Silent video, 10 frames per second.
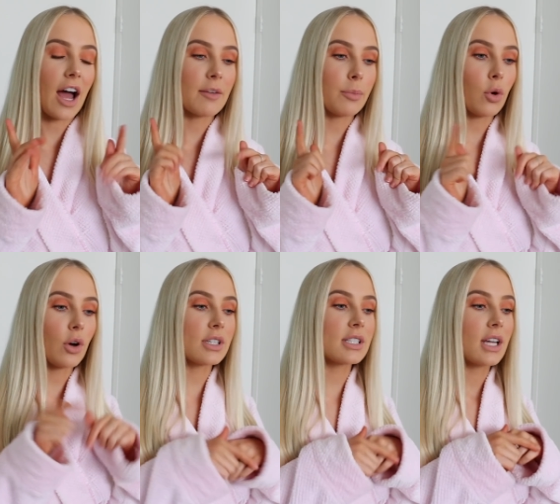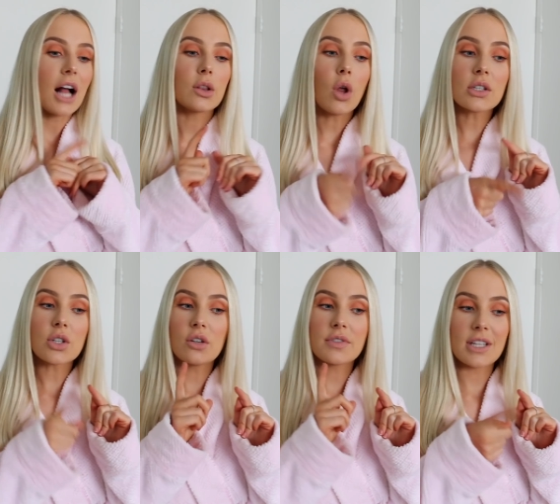I bought a
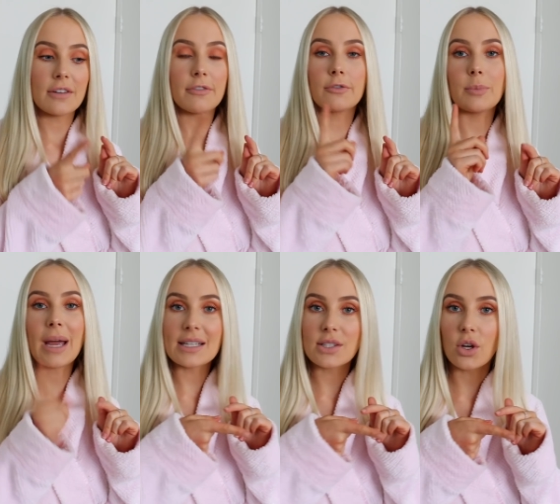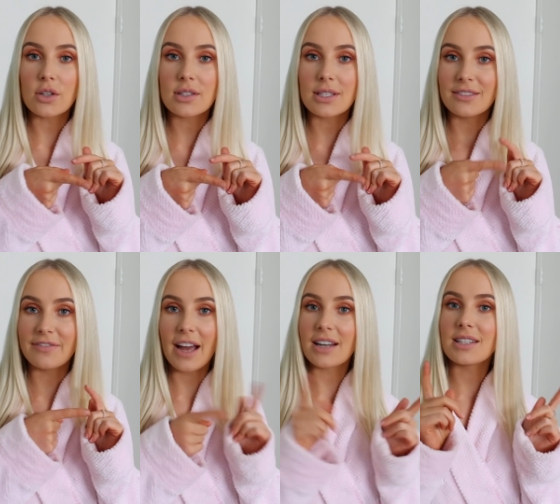lot of stuff from ASOS. In
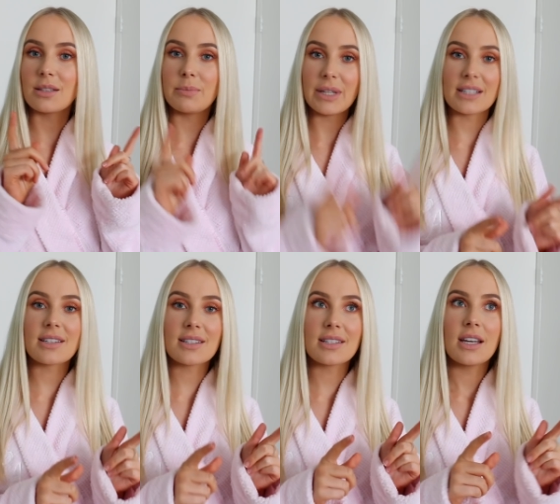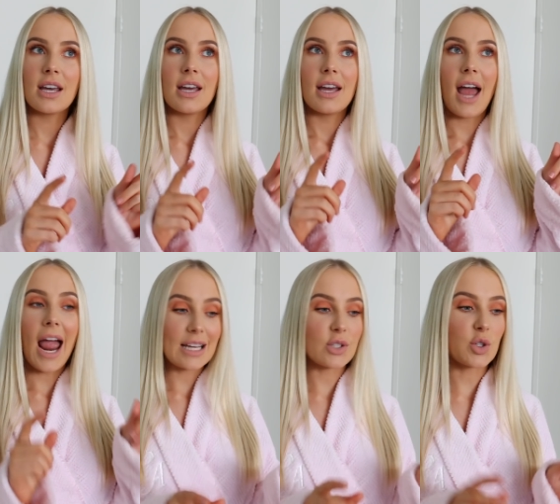fact, the biggest
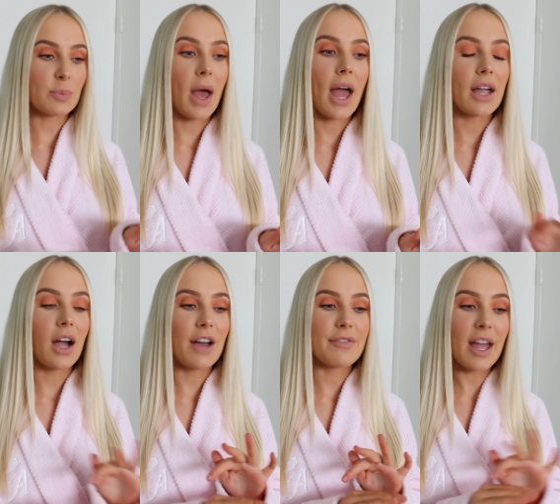ASOS bag I've